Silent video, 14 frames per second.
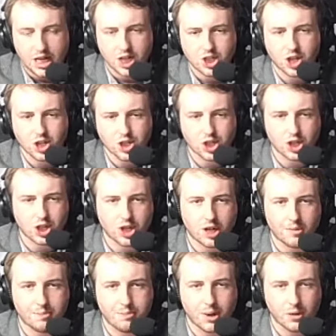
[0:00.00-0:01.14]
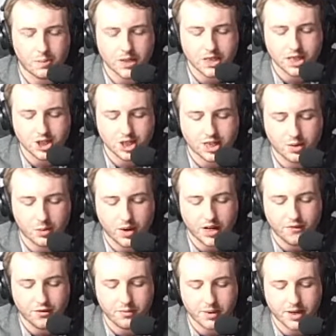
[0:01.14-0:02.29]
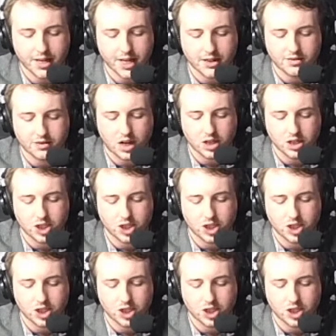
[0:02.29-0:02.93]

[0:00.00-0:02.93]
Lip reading: Josh Cook on pole position, the winner from earlier on.